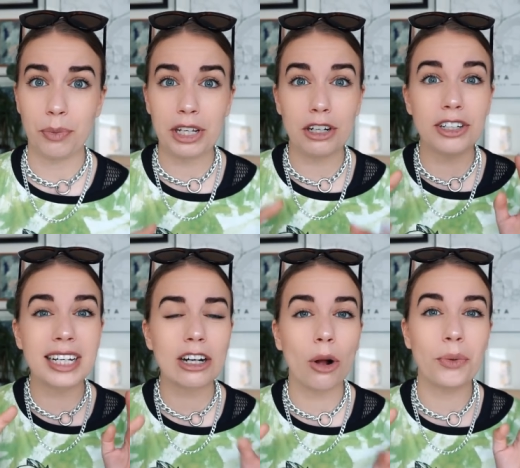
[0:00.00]
we look
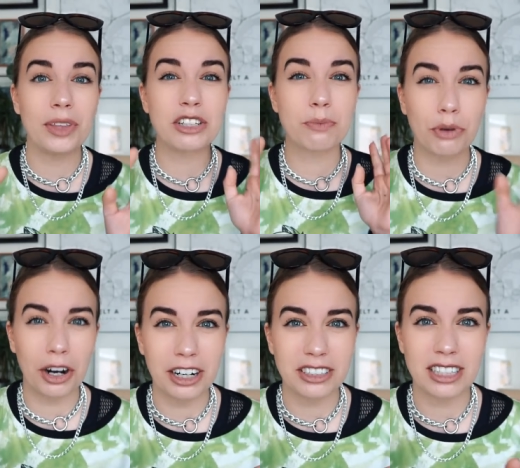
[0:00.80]
at all these
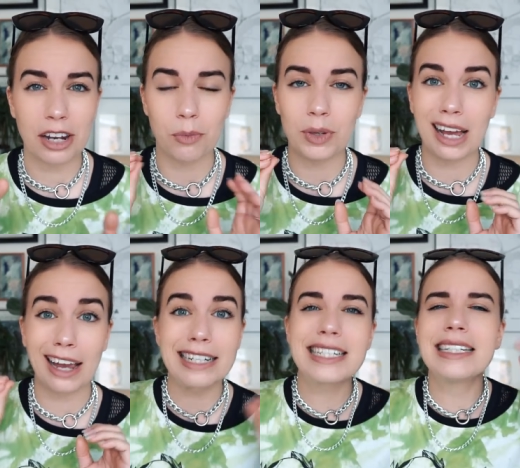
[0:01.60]
products that we
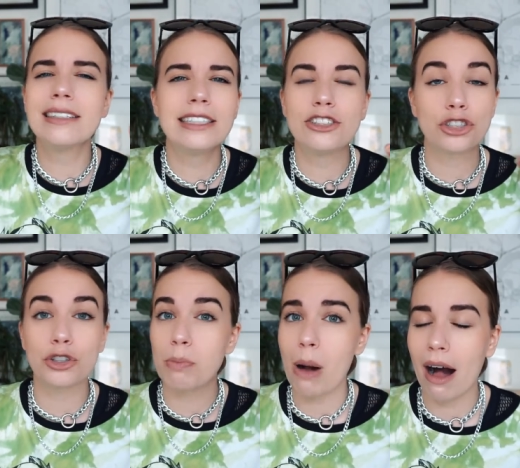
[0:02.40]
ideally
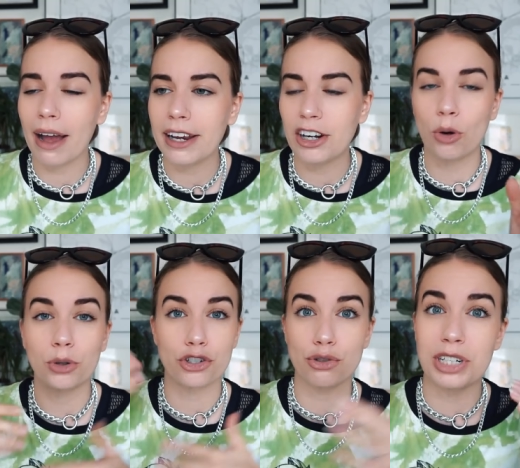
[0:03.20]
should buy in
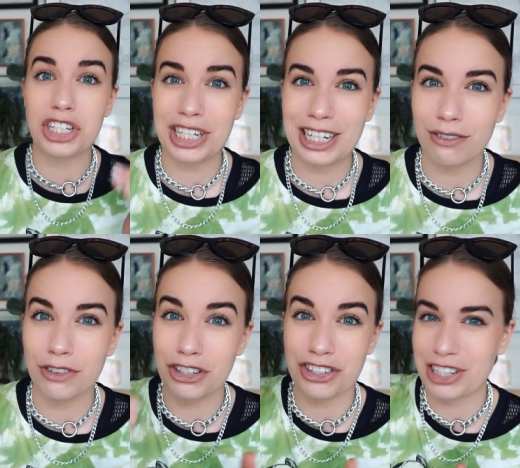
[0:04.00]
order to achieve
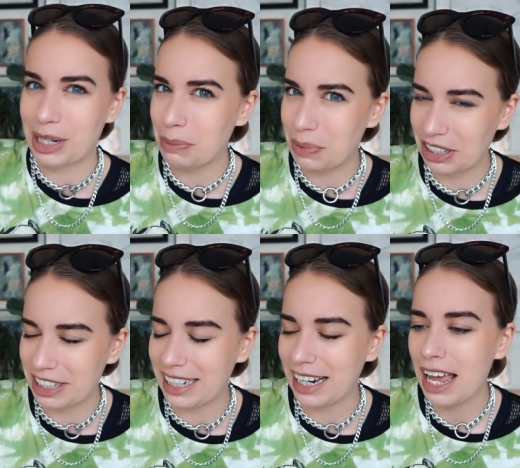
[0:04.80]
the
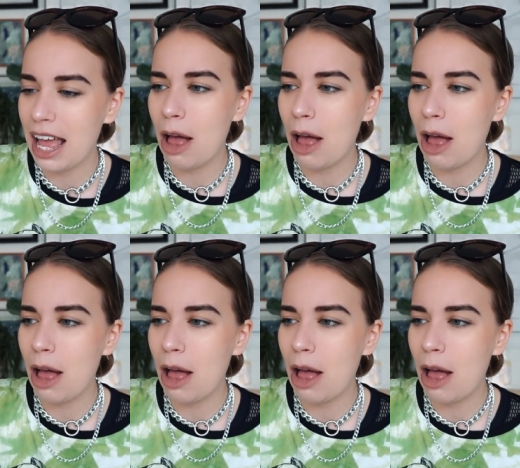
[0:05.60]
sustainability.